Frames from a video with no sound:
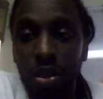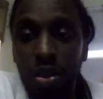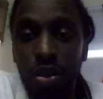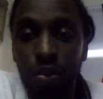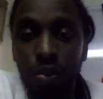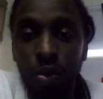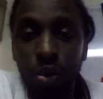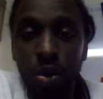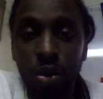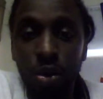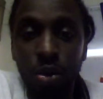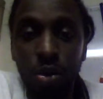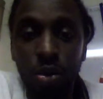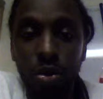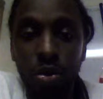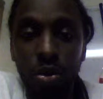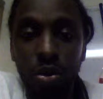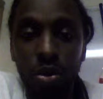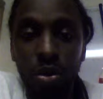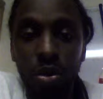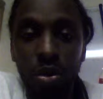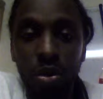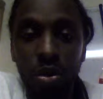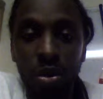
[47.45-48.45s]
through
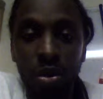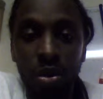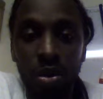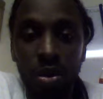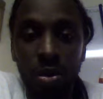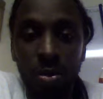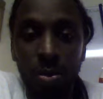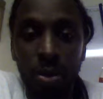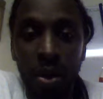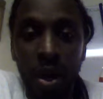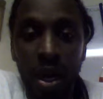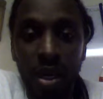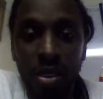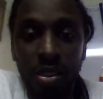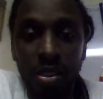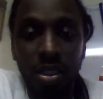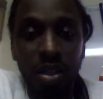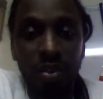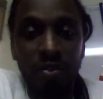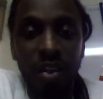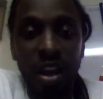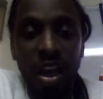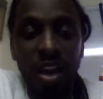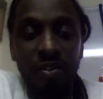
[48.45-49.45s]

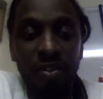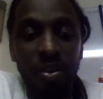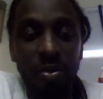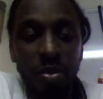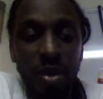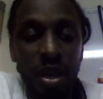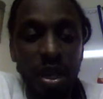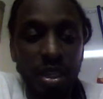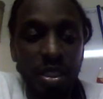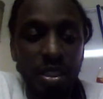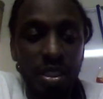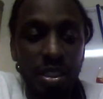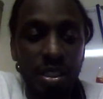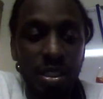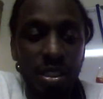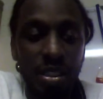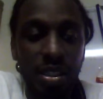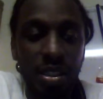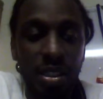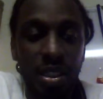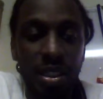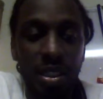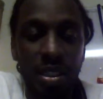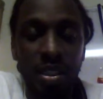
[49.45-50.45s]
positive
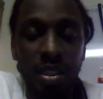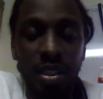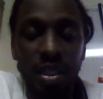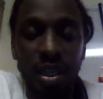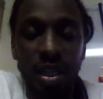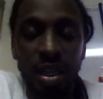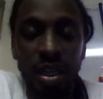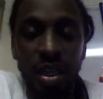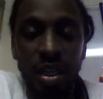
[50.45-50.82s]
affirmations and,